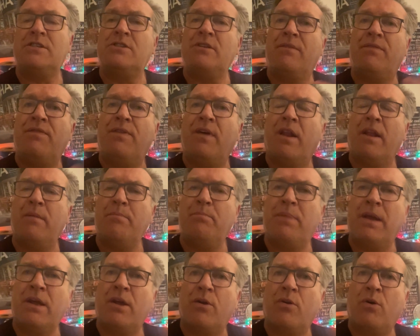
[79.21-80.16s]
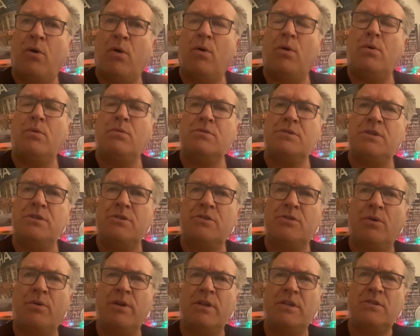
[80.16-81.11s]
to fill in bigger halls and
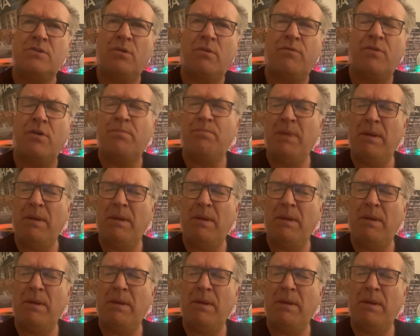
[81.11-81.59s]
so on and so forth.